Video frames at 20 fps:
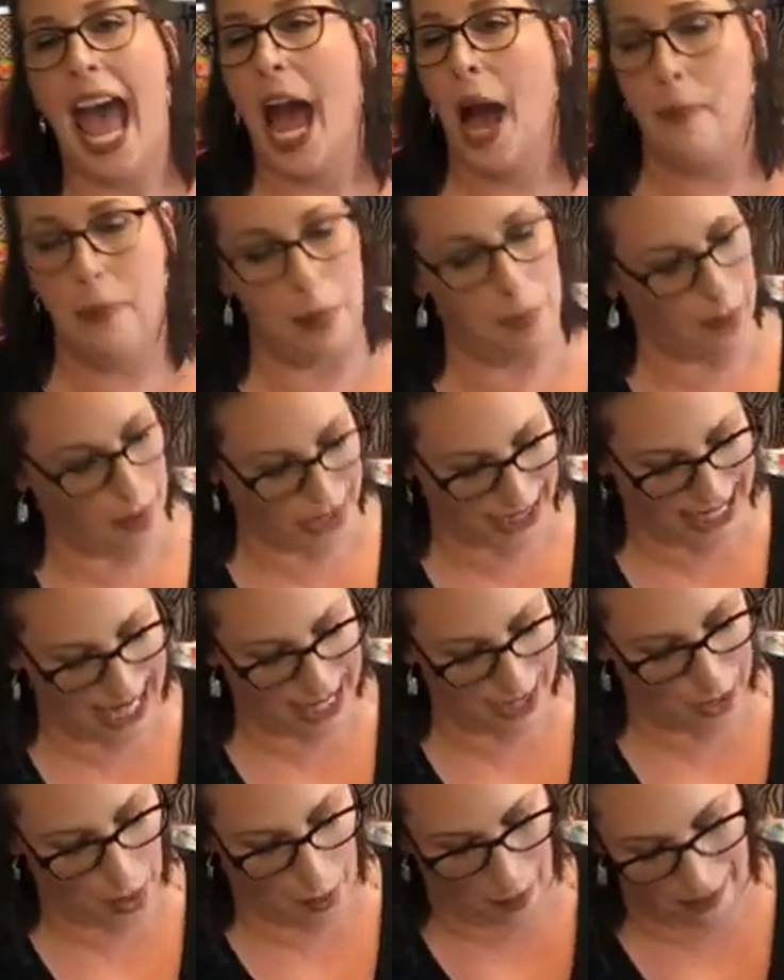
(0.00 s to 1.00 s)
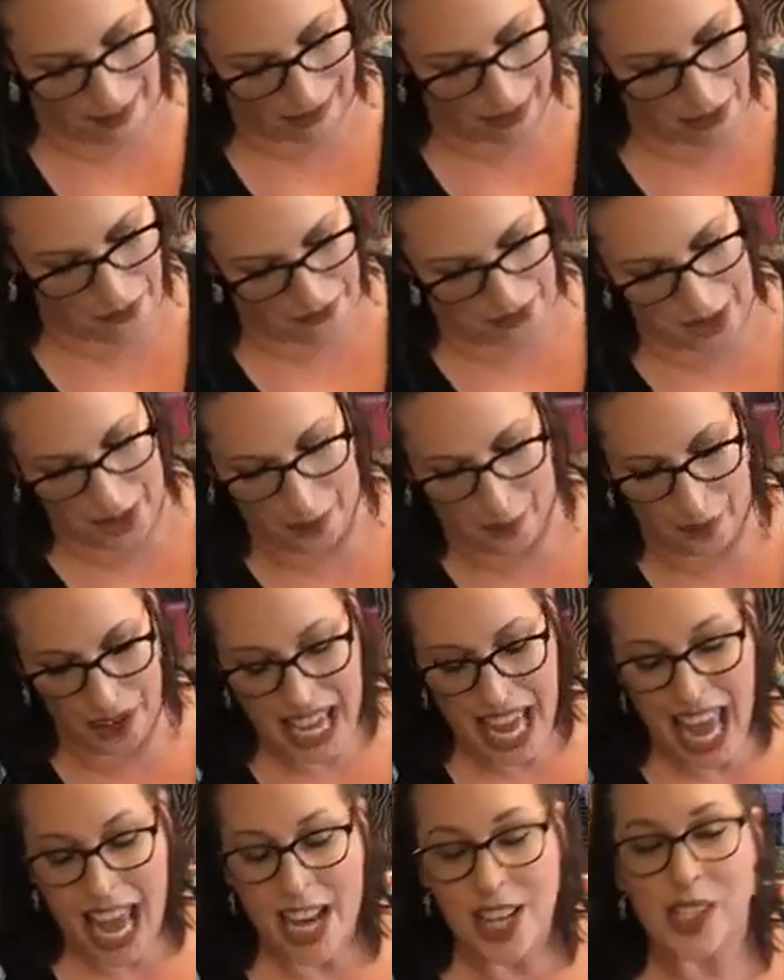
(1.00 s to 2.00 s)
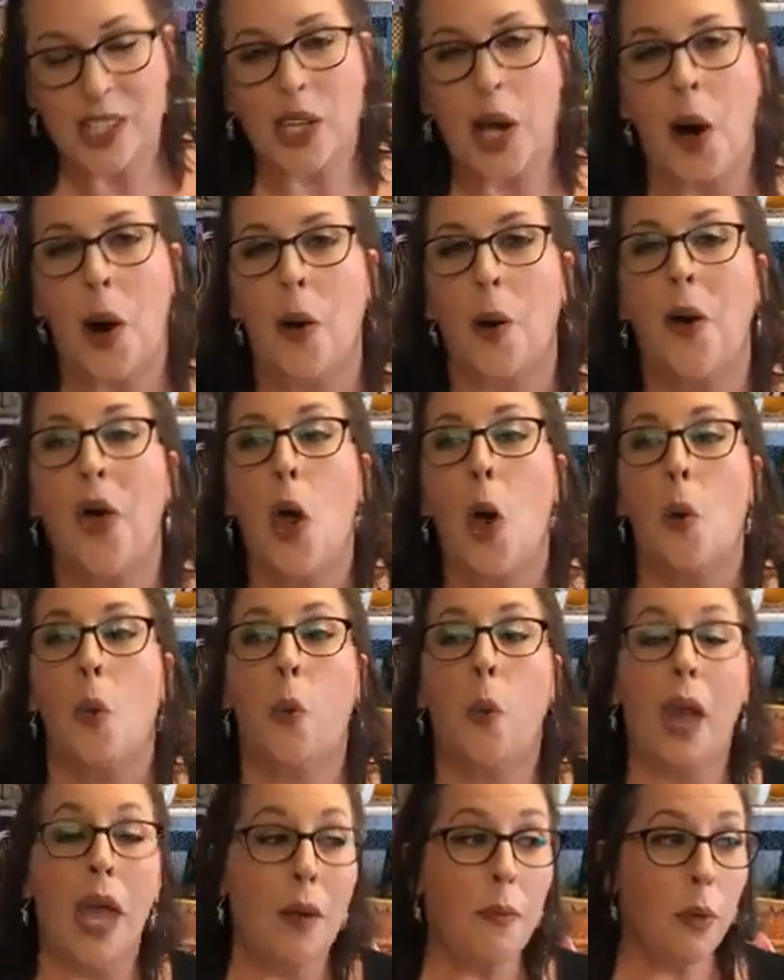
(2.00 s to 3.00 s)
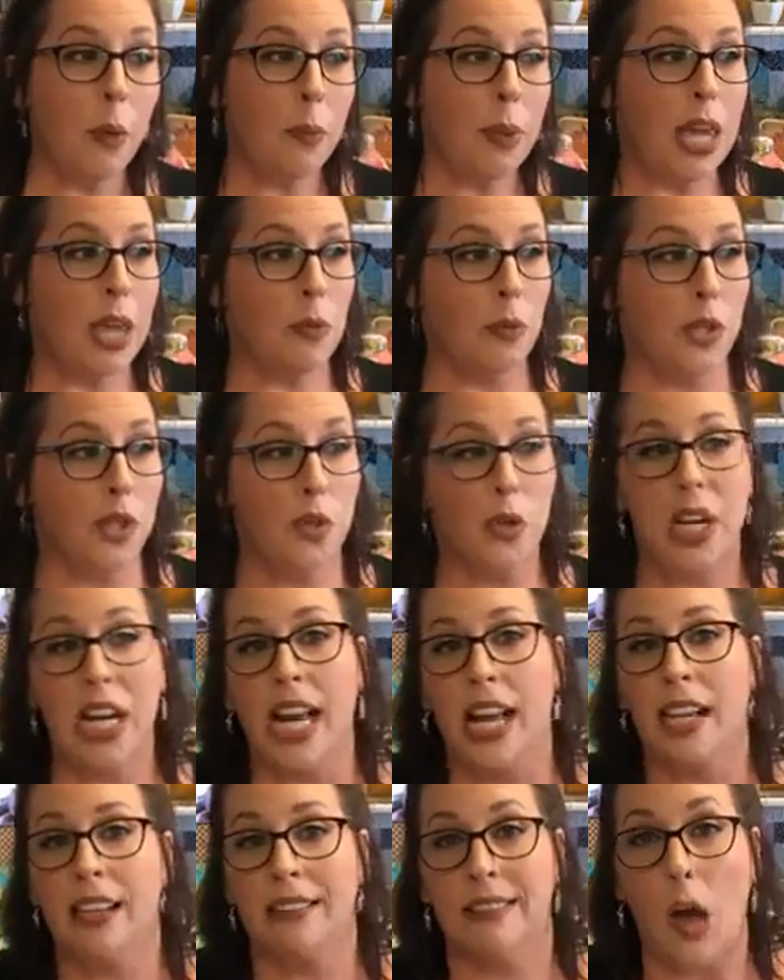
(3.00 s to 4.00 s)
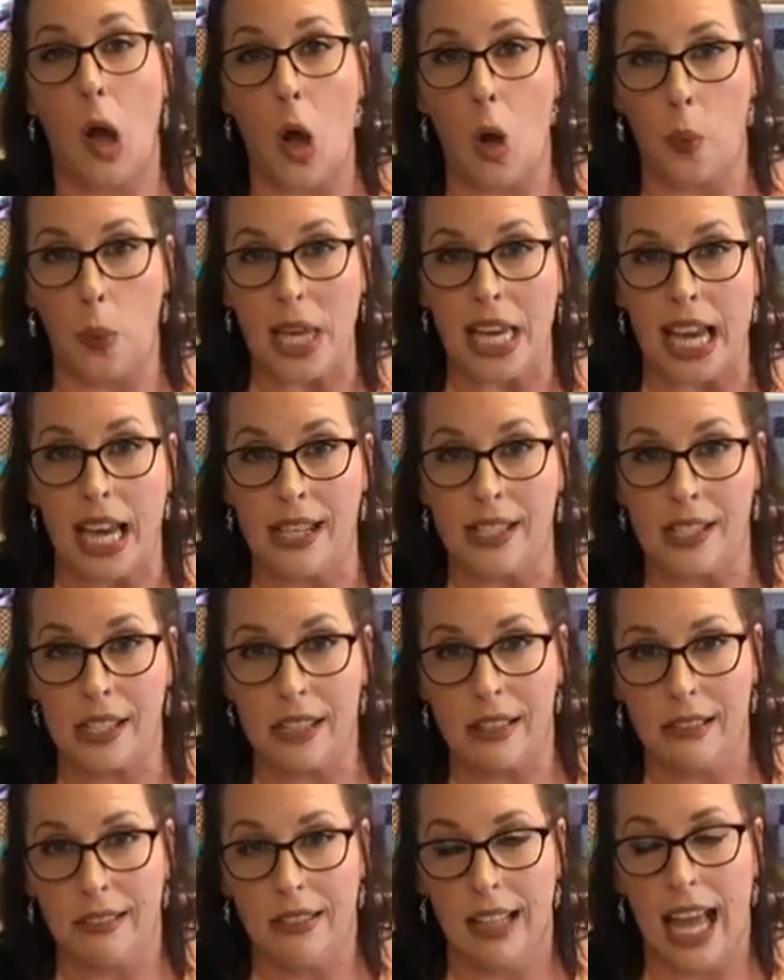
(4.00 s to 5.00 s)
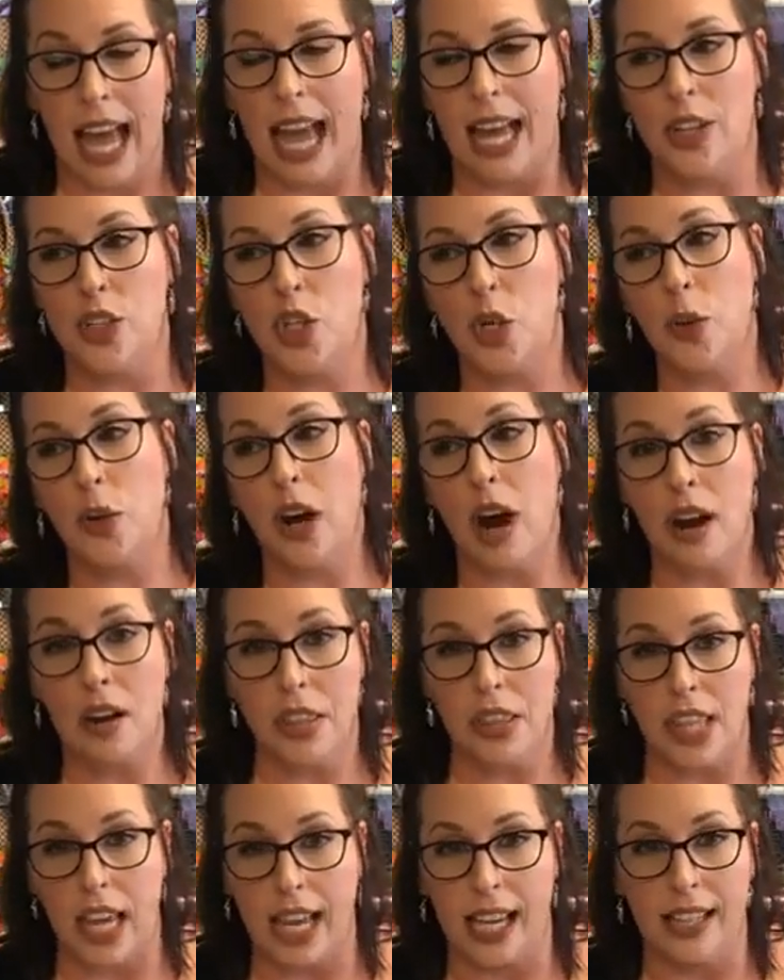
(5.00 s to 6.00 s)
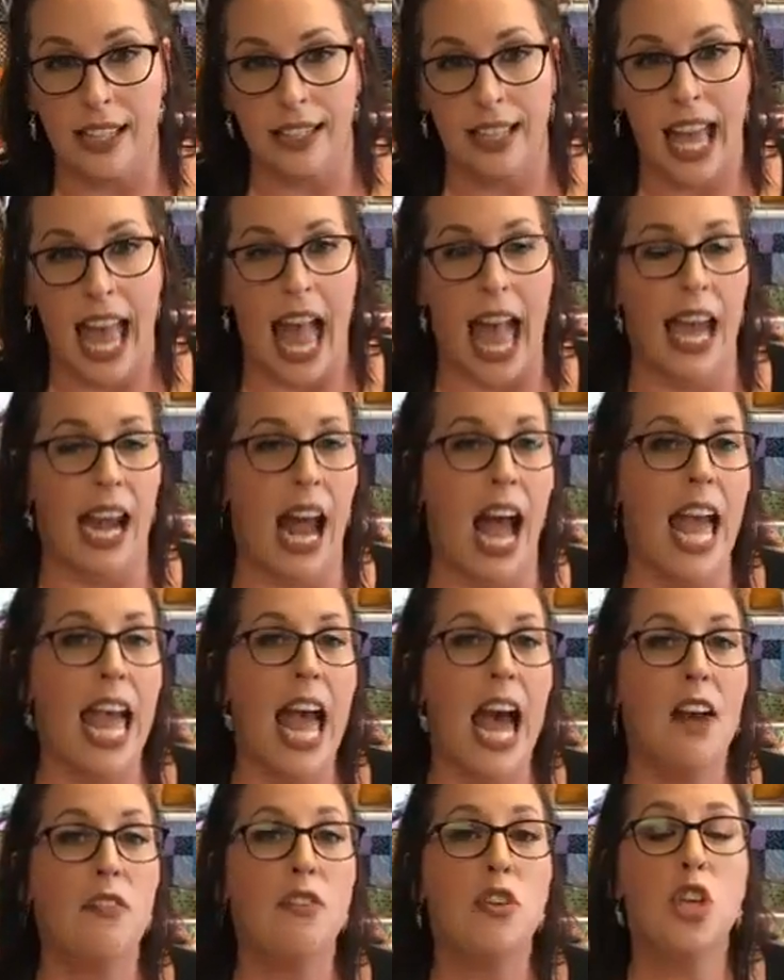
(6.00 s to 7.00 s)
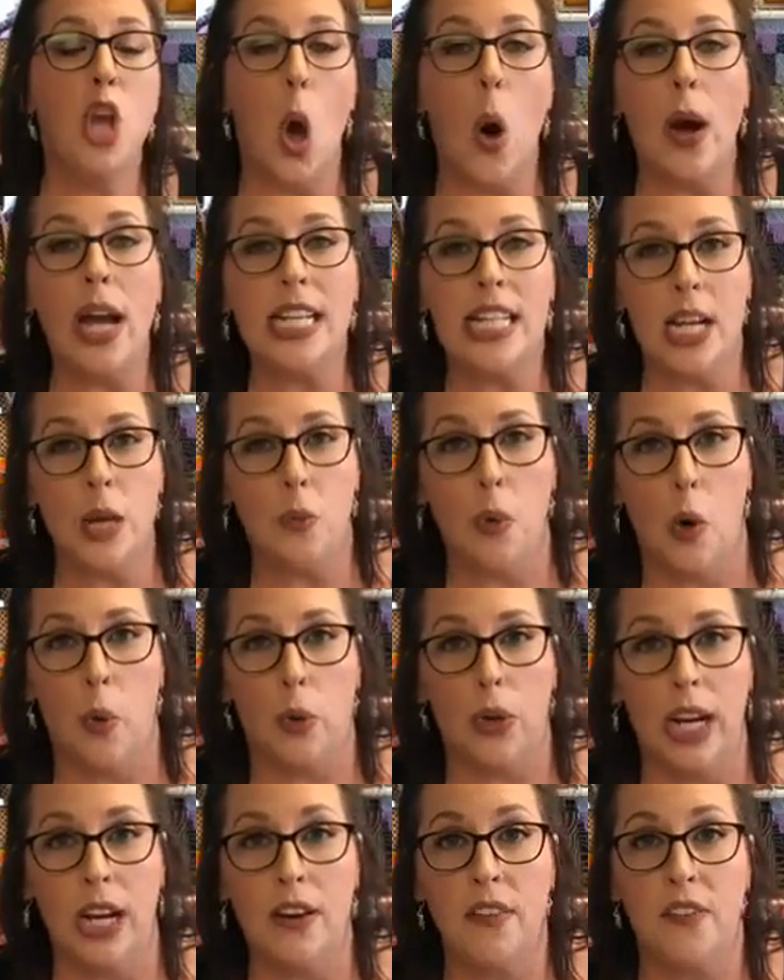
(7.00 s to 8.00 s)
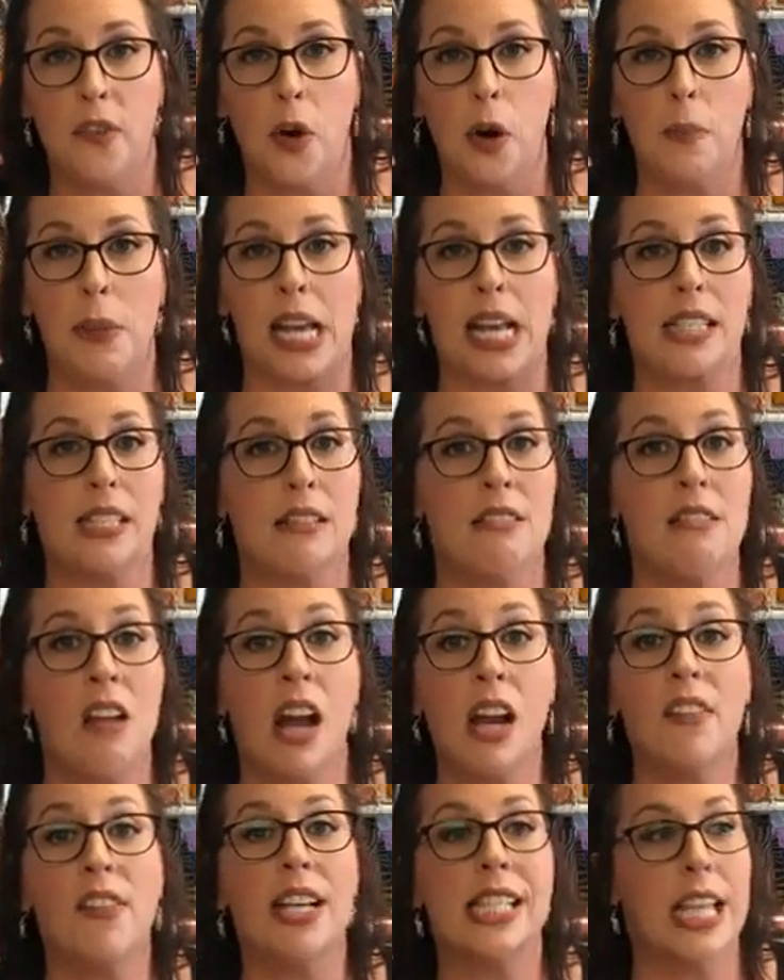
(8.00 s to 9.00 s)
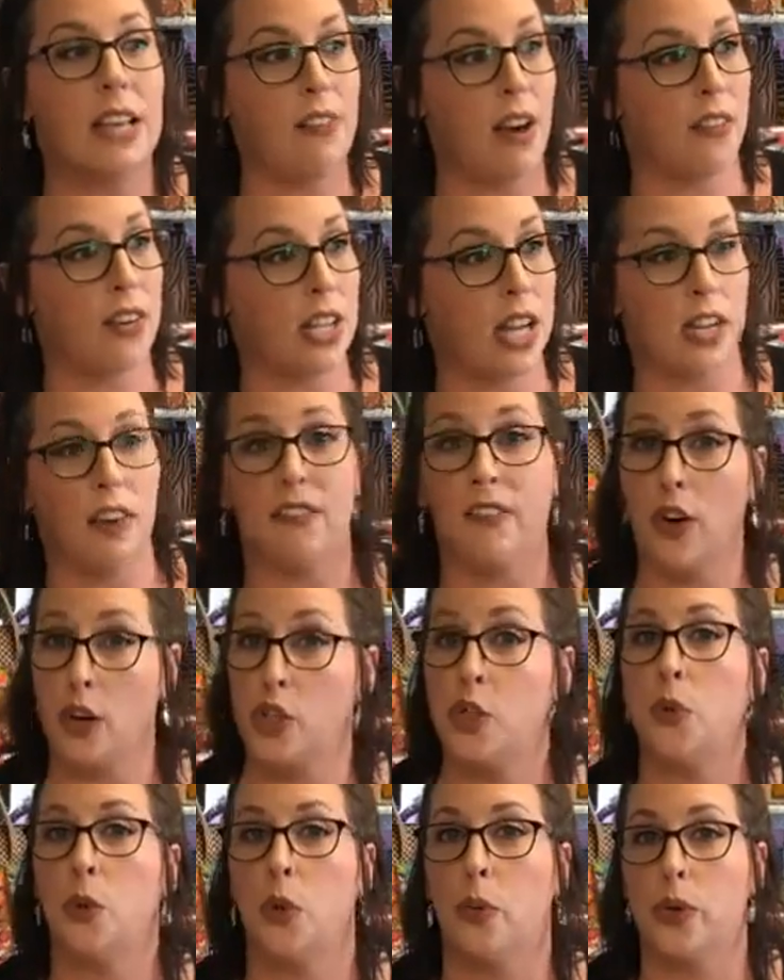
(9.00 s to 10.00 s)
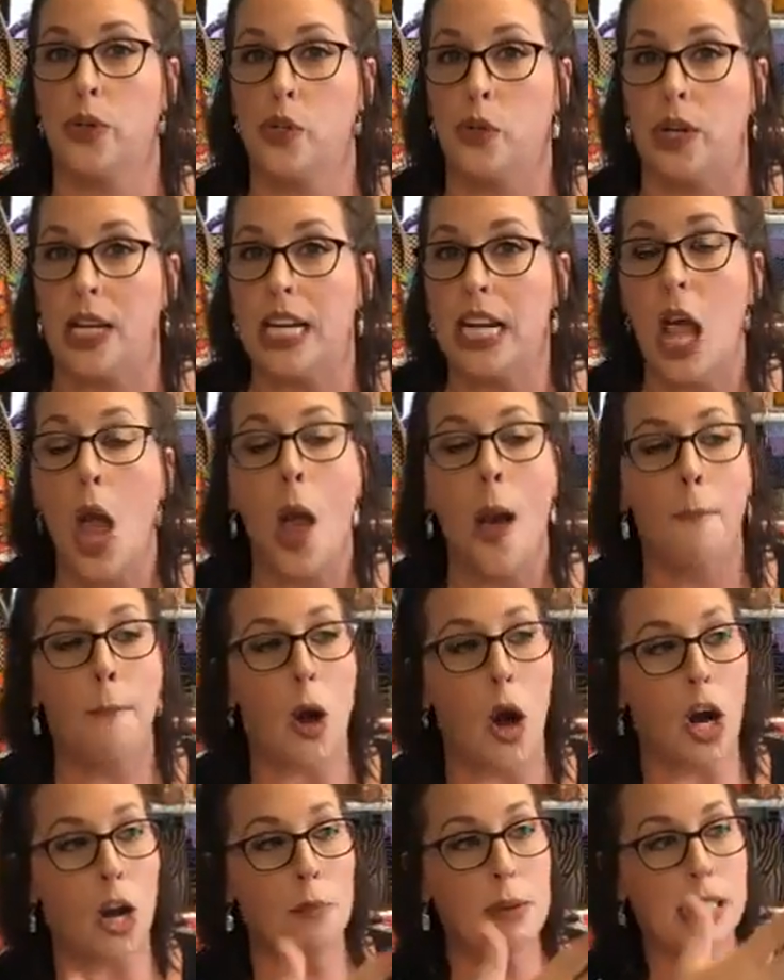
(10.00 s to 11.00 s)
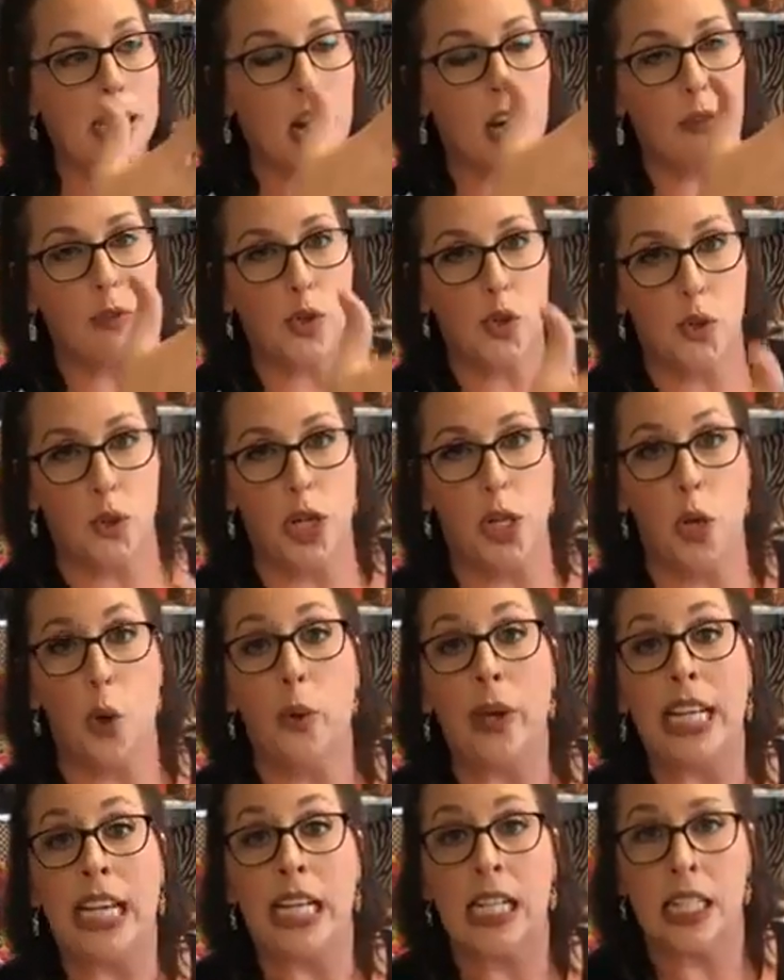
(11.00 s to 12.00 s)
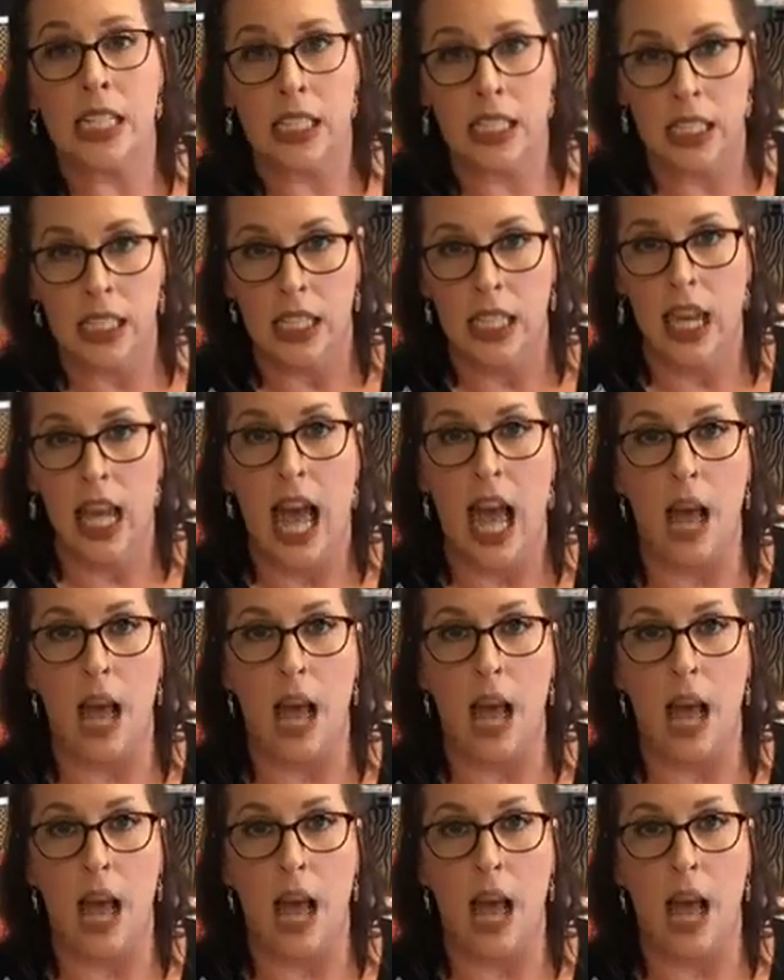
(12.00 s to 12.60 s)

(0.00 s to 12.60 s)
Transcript: Happy birthday to all of you. So we will be retreating all weekend yep. and doing our thing. And I have no idea what we're in for because none of us have ever done a virtual retreat. No. Barb is our retreat queen